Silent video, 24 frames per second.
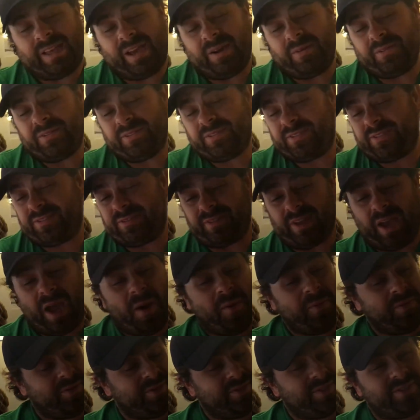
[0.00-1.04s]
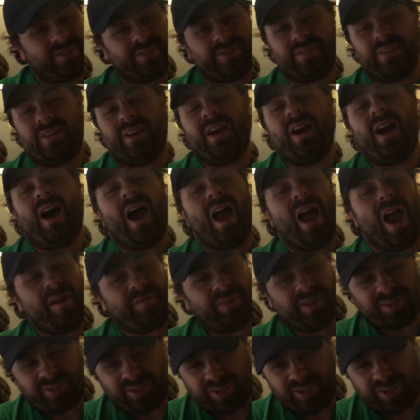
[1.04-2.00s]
that was, I was, I had that